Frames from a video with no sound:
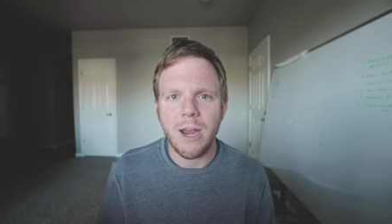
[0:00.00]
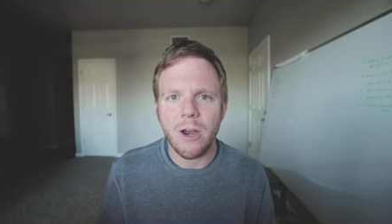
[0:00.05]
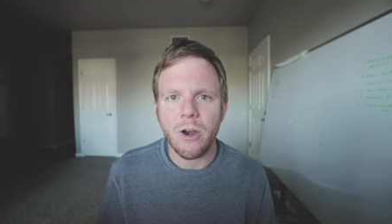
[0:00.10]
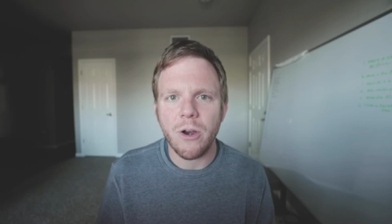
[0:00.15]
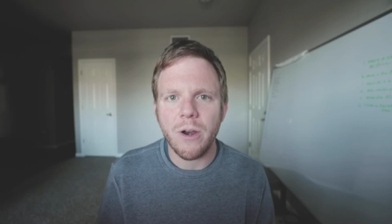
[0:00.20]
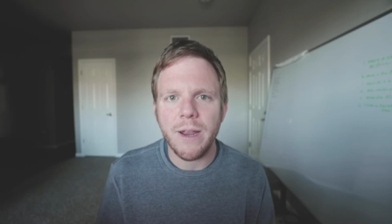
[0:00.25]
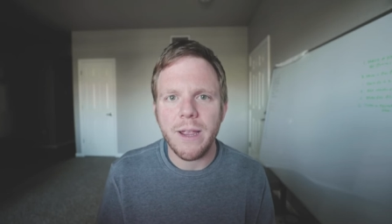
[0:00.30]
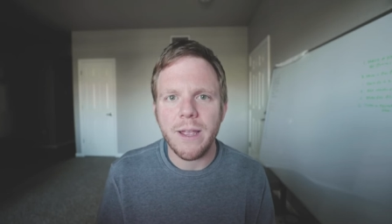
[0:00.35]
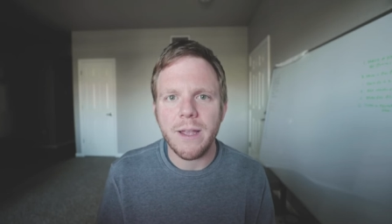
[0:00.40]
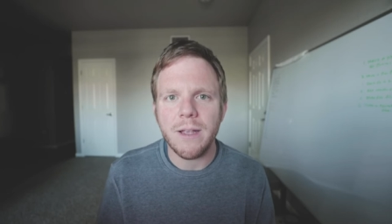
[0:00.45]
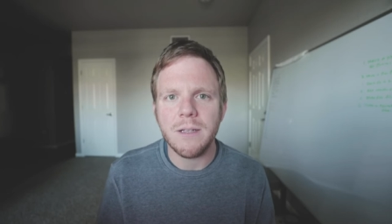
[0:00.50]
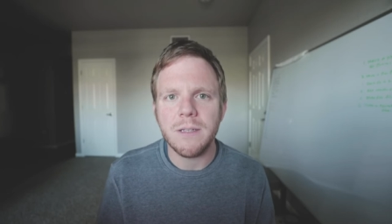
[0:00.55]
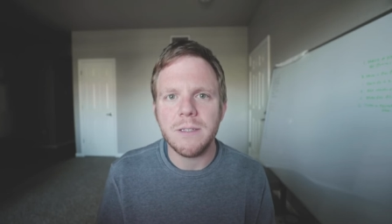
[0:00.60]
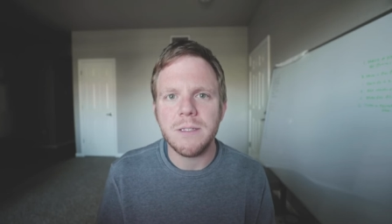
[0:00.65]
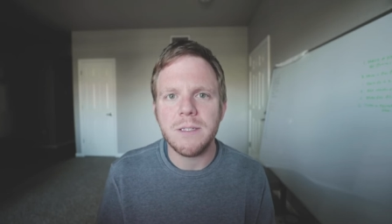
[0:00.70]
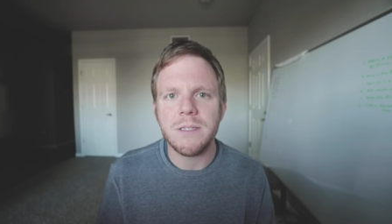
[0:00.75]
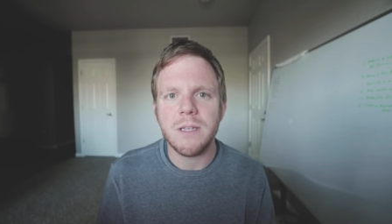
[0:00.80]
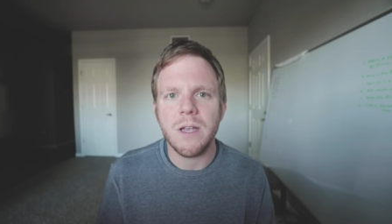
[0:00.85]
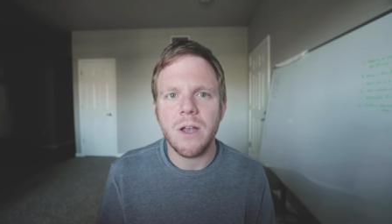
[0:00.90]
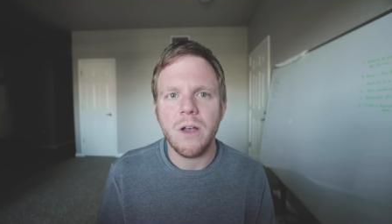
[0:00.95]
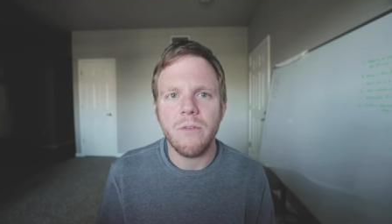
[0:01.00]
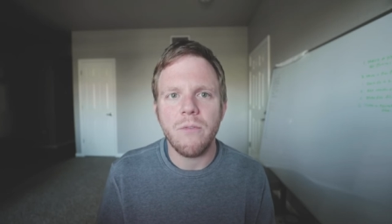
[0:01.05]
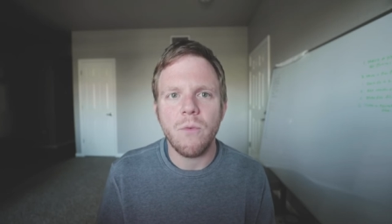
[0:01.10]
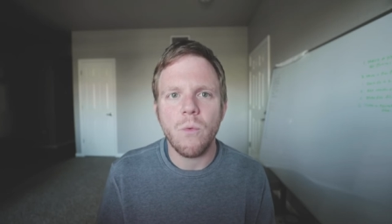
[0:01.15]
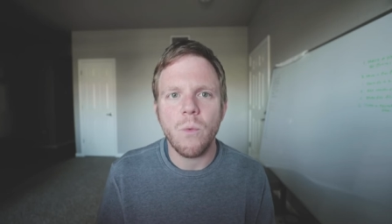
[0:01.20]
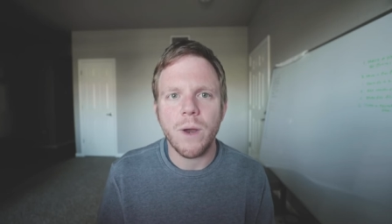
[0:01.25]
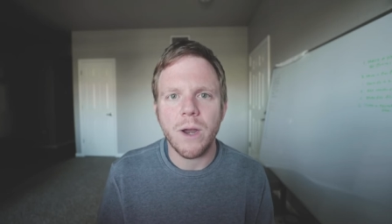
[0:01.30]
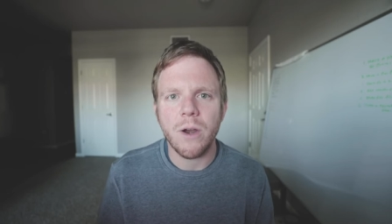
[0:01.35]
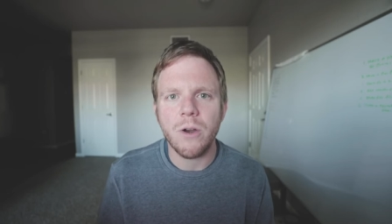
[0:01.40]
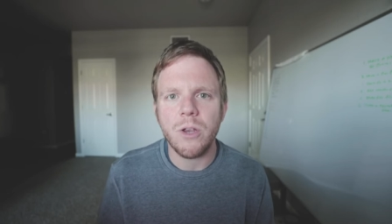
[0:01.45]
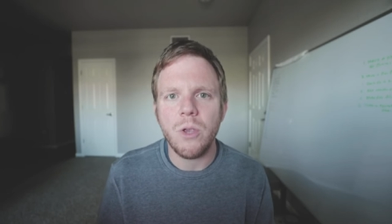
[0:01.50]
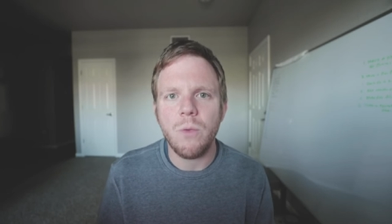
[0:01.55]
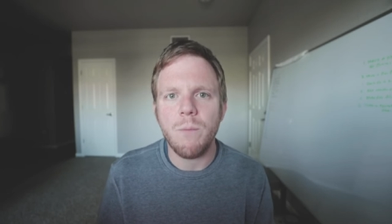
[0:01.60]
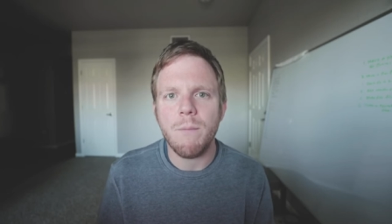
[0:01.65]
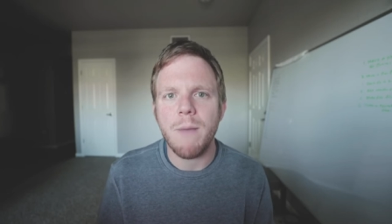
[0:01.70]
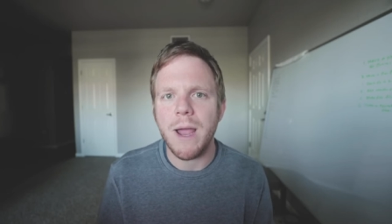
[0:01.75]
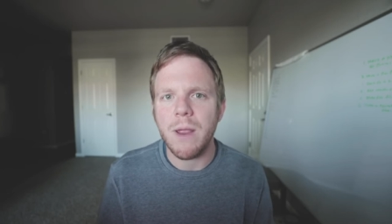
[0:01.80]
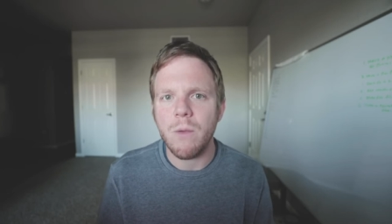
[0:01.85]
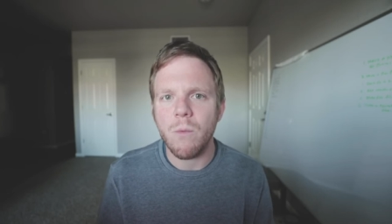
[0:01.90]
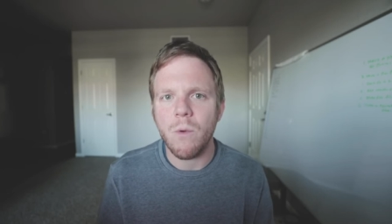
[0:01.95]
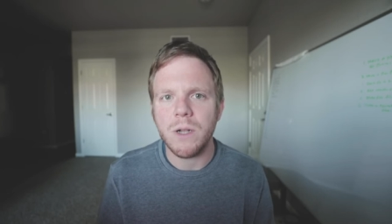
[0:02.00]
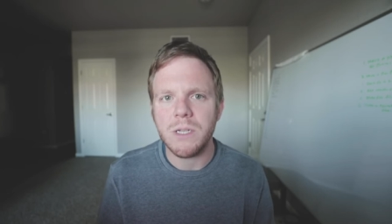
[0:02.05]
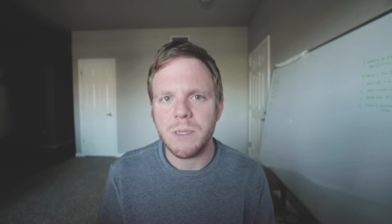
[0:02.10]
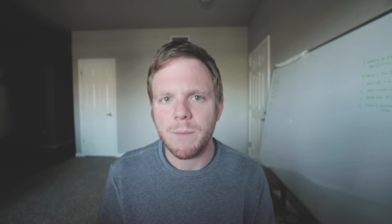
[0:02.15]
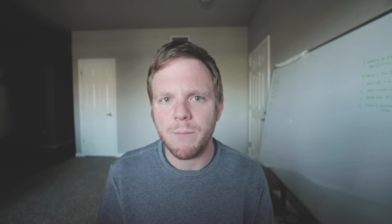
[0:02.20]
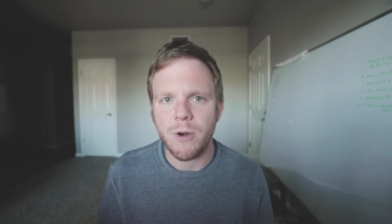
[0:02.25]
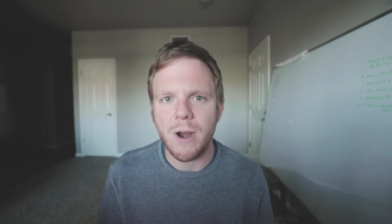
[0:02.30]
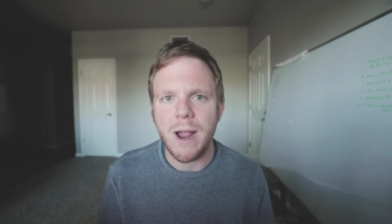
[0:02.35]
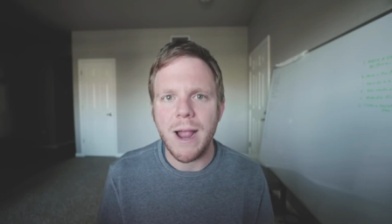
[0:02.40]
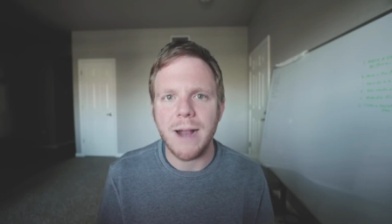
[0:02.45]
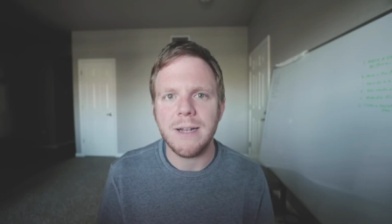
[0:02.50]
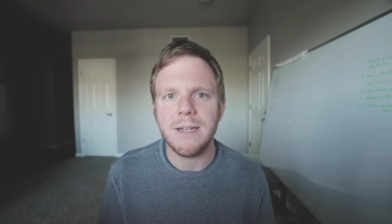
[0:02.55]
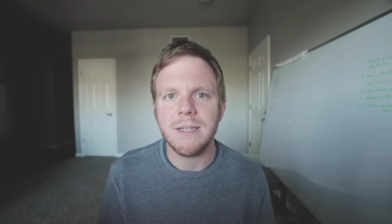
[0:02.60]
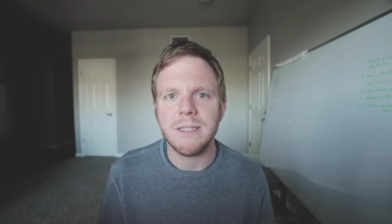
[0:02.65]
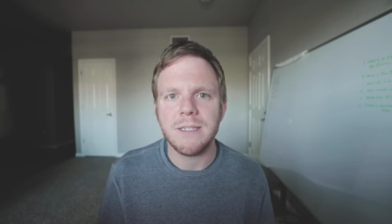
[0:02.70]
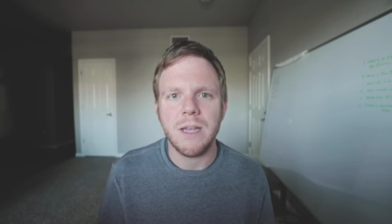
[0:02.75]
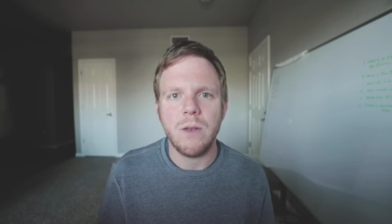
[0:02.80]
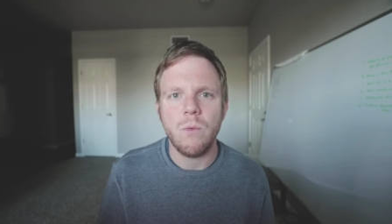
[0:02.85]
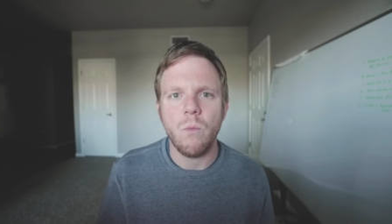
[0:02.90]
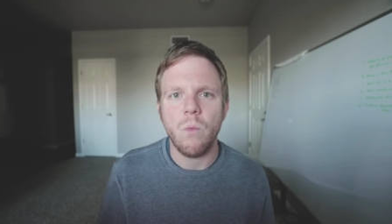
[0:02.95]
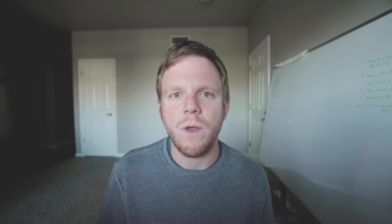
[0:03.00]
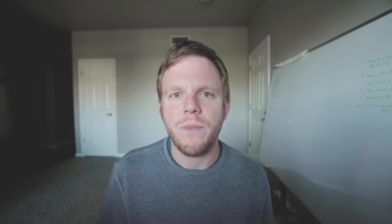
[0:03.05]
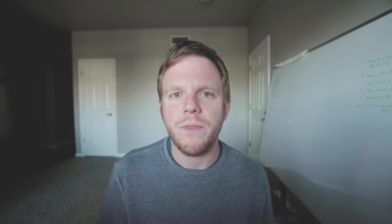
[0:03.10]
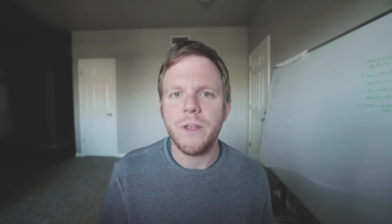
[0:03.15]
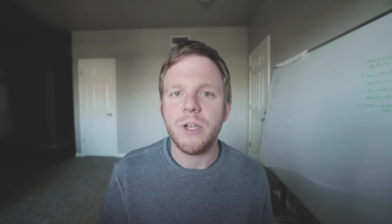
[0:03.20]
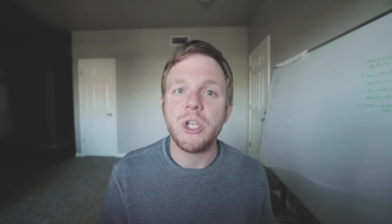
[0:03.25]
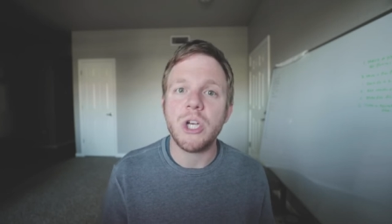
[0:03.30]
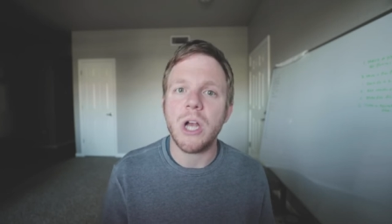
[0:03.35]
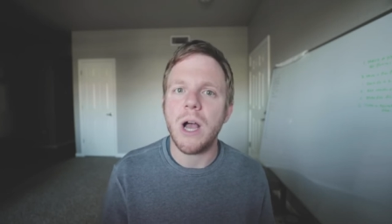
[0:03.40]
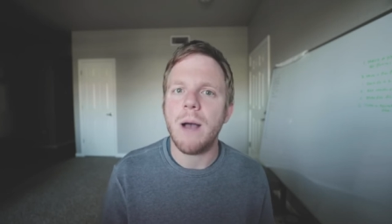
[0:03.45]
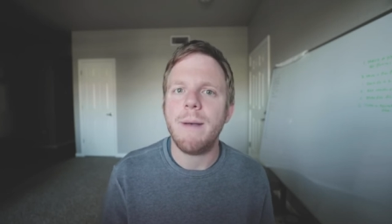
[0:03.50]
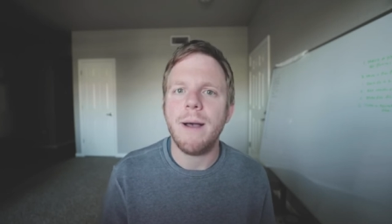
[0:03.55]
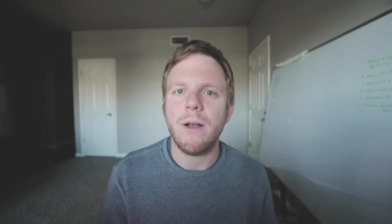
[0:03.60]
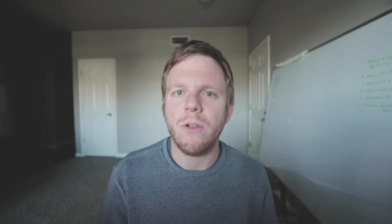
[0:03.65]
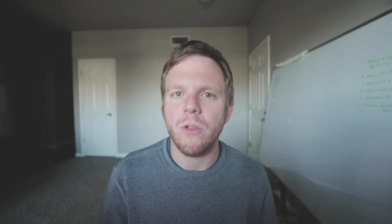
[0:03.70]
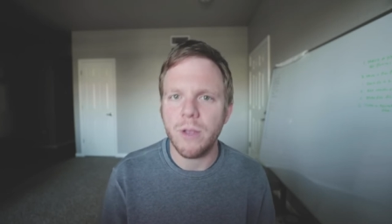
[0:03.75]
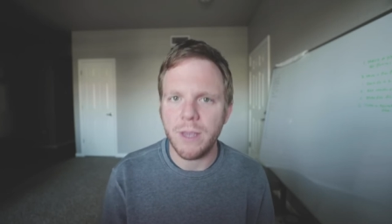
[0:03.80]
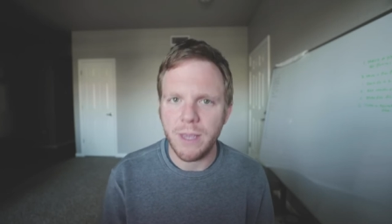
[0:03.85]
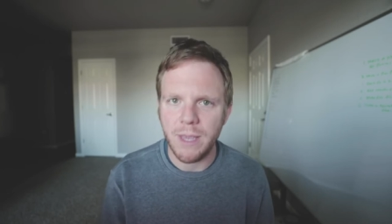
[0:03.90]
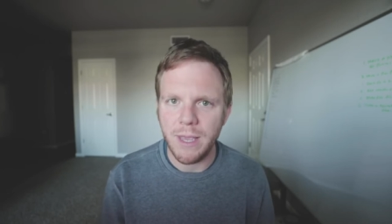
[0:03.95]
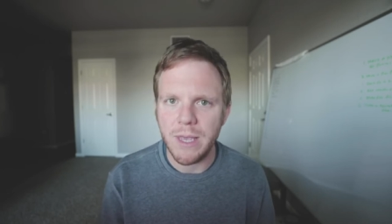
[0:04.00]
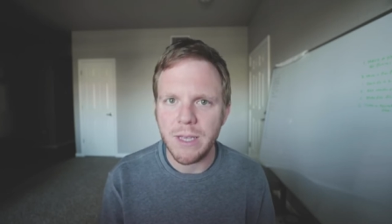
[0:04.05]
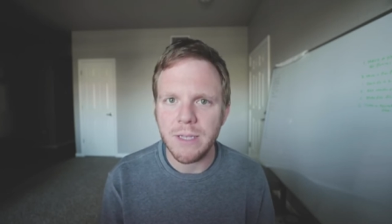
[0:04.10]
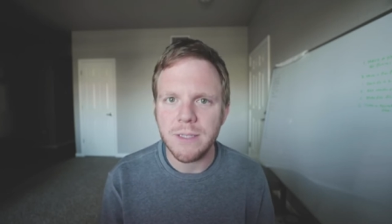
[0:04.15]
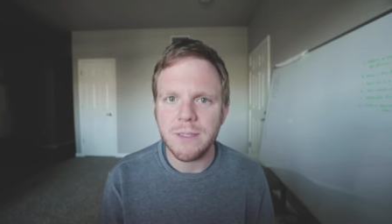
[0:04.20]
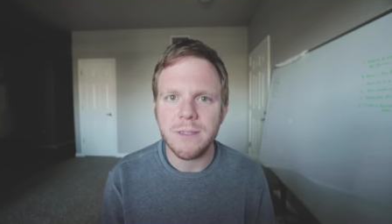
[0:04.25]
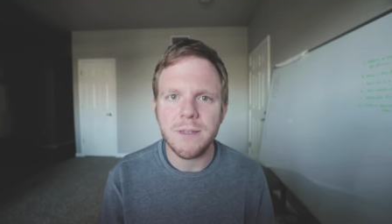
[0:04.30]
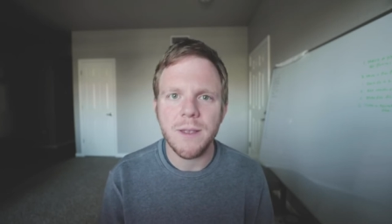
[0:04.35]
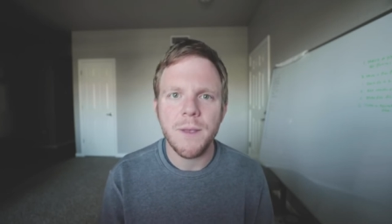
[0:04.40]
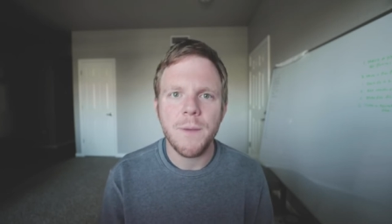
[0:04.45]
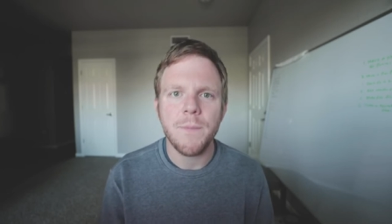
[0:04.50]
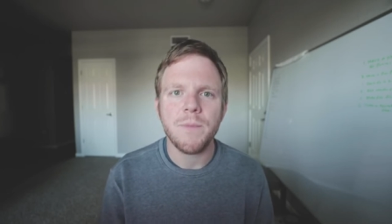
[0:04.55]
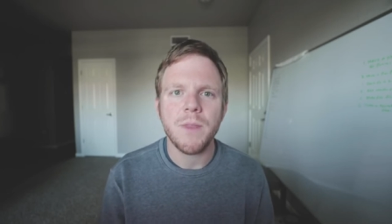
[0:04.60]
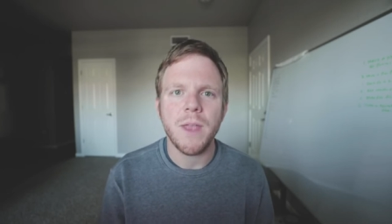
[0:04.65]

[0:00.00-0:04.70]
areas of where you might want to practice and what the job outlook is.